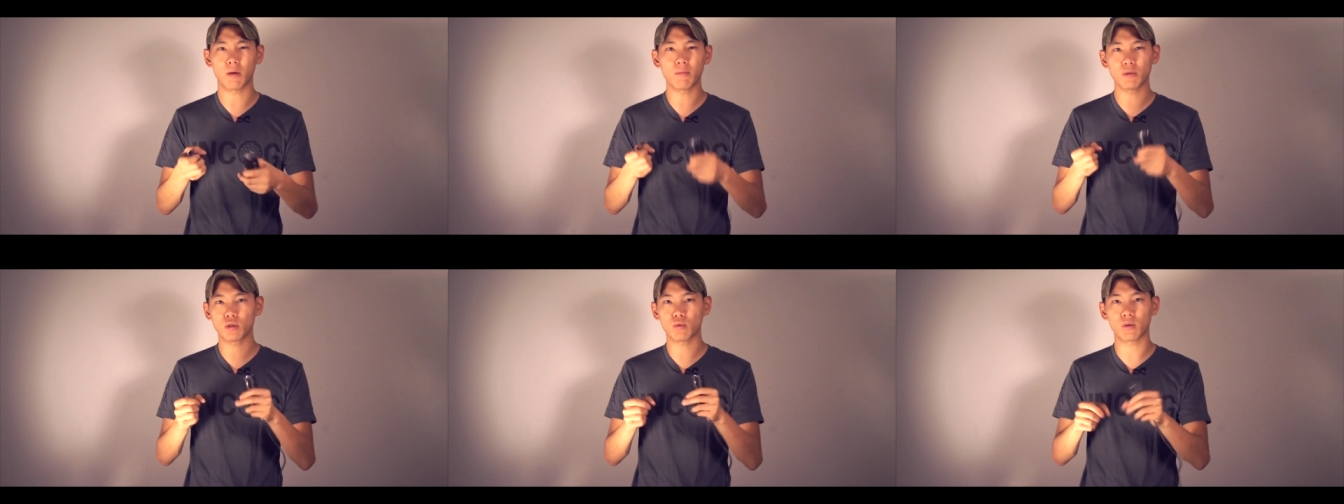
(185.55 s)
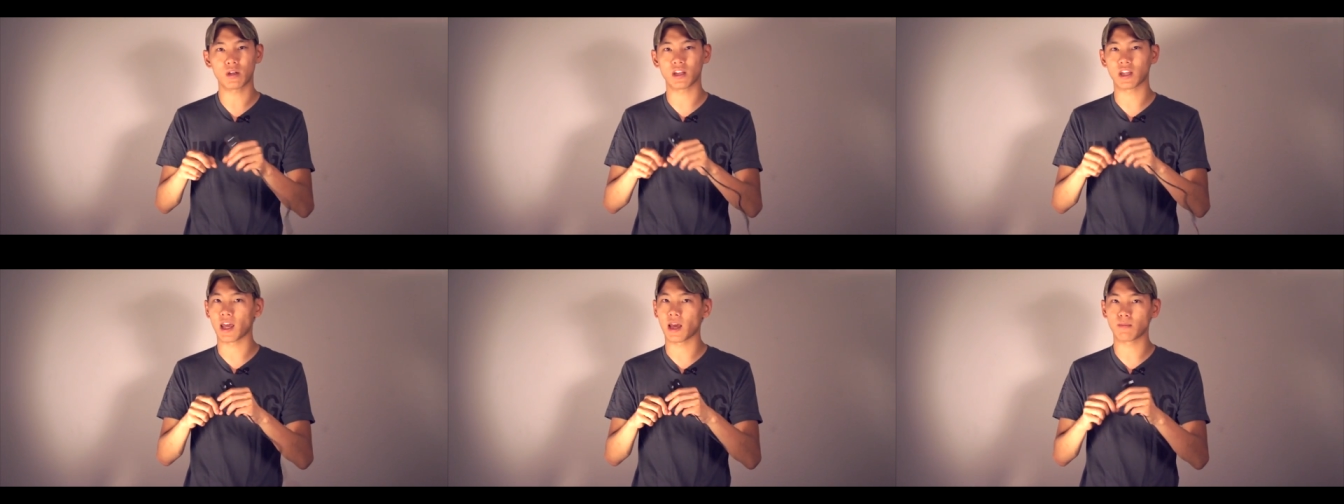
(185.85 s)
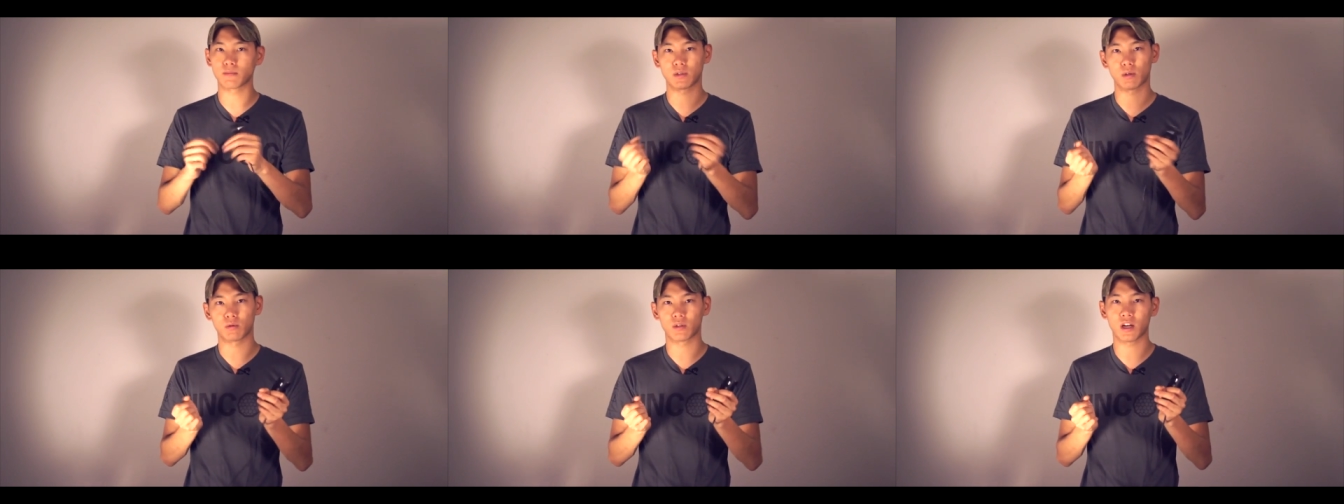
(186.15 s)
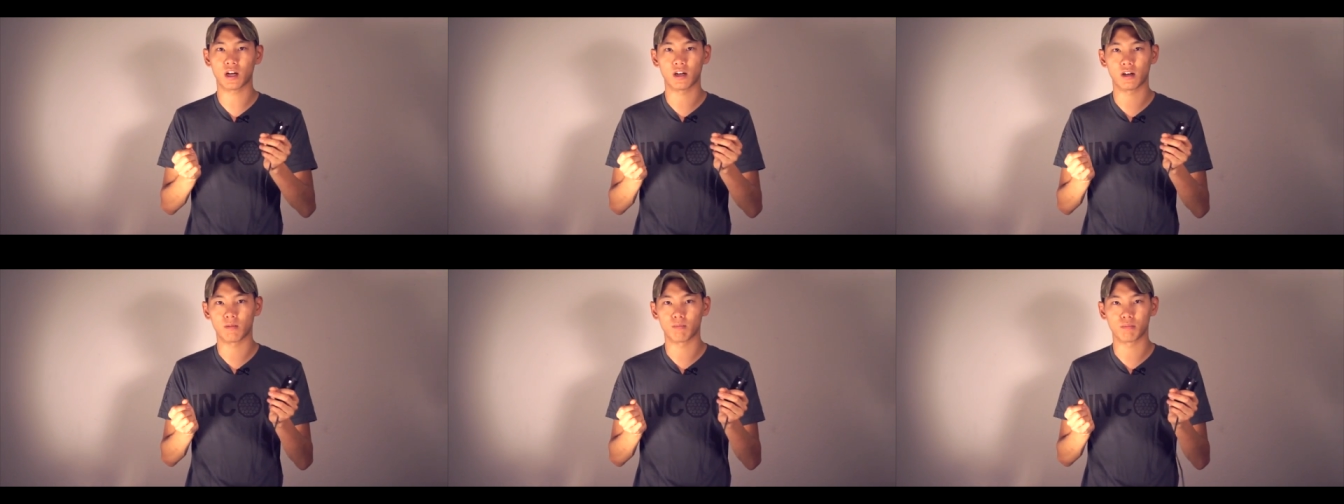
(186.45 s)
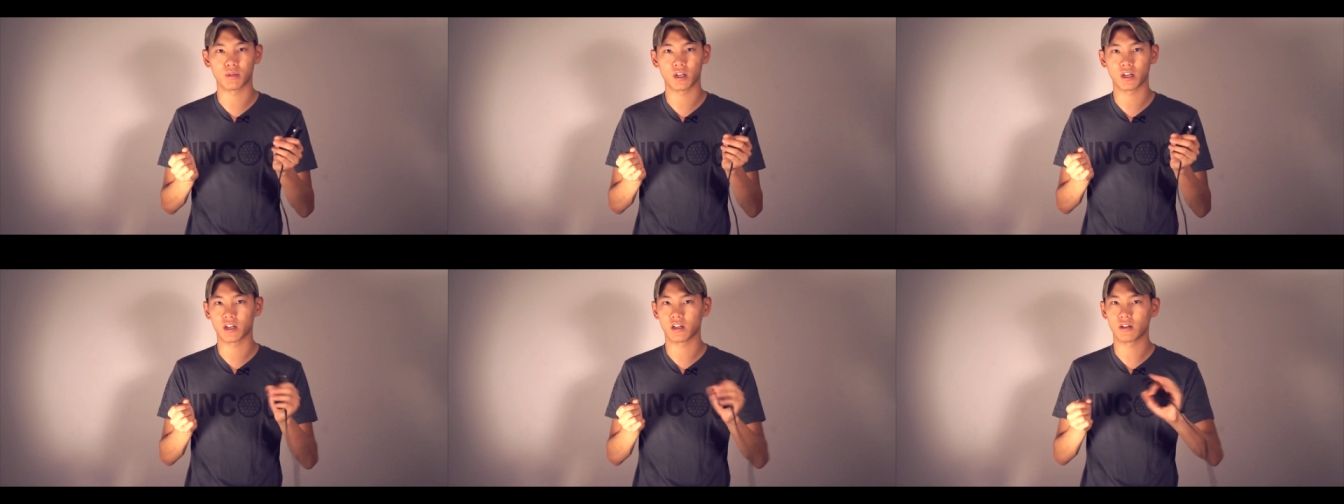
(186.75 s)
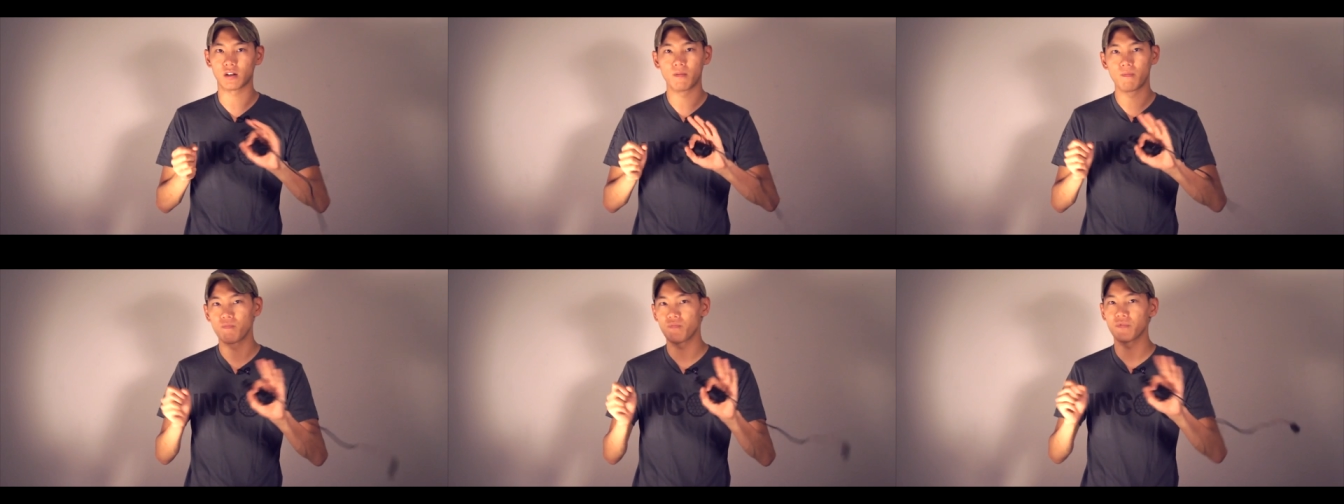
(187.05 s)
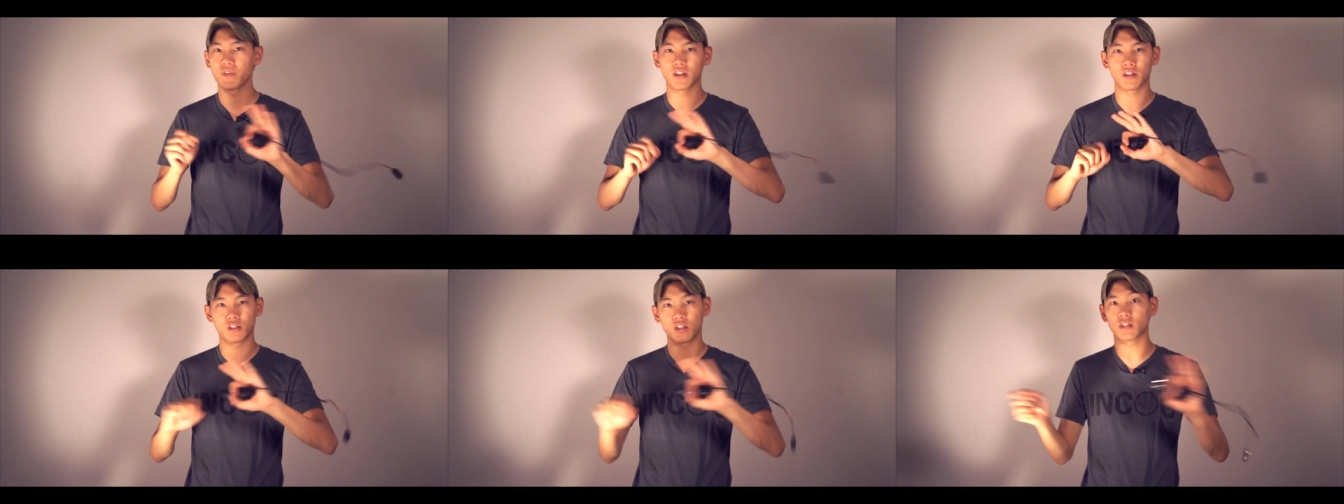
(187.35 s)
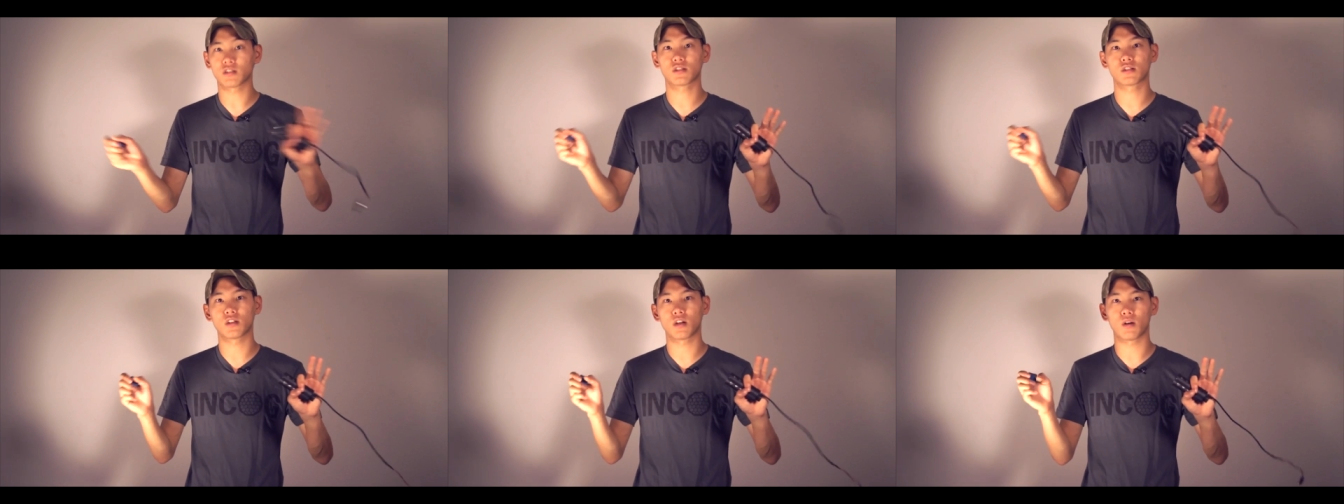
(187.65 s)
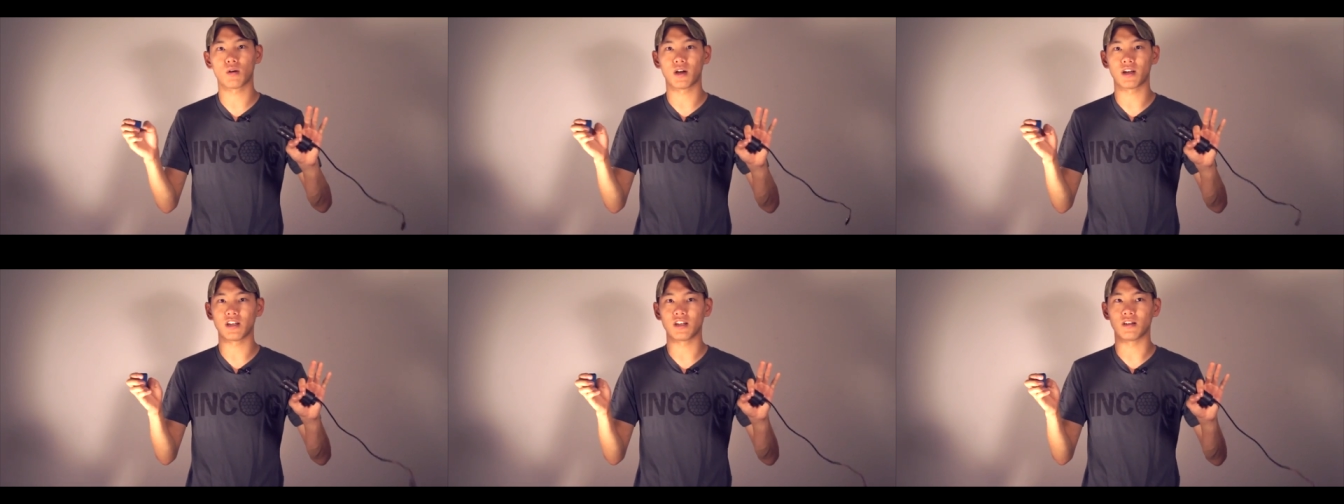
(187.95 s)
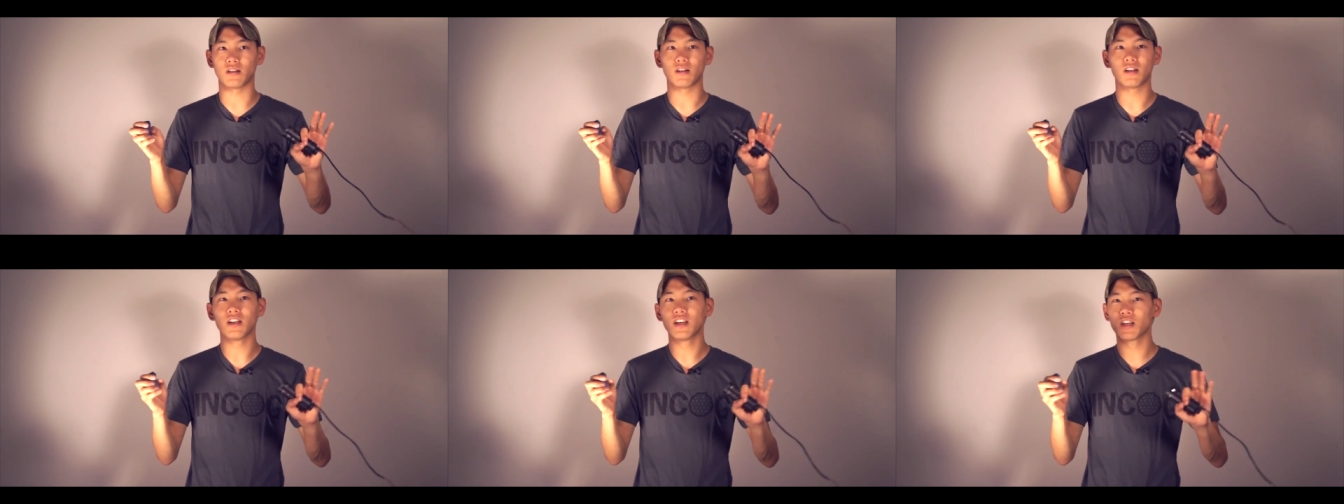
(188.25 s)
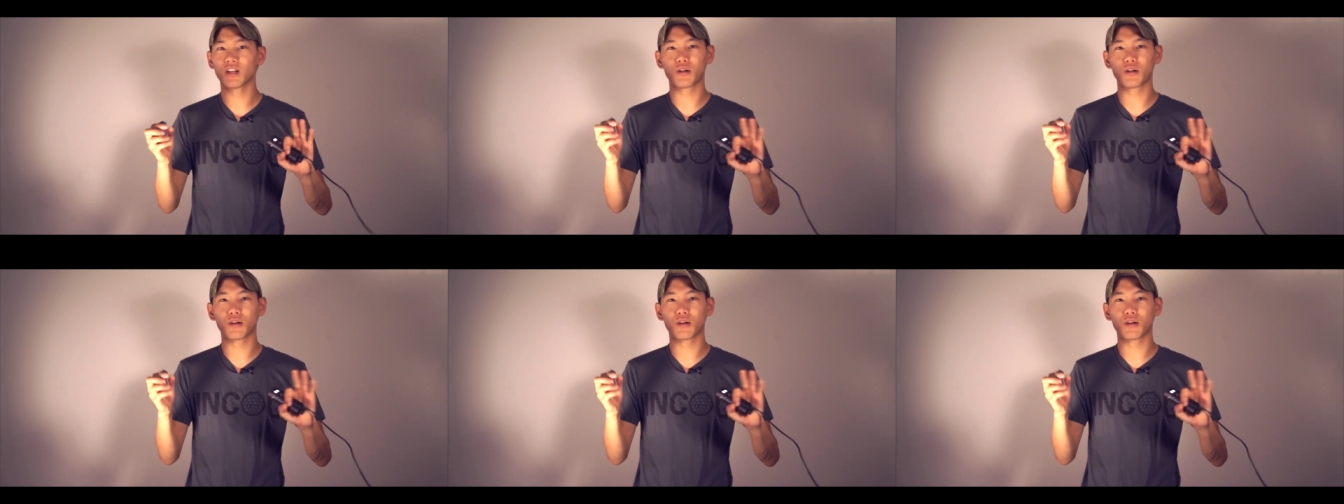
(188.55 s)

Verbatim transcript: In between games, I would kind of unplug it just so I didn't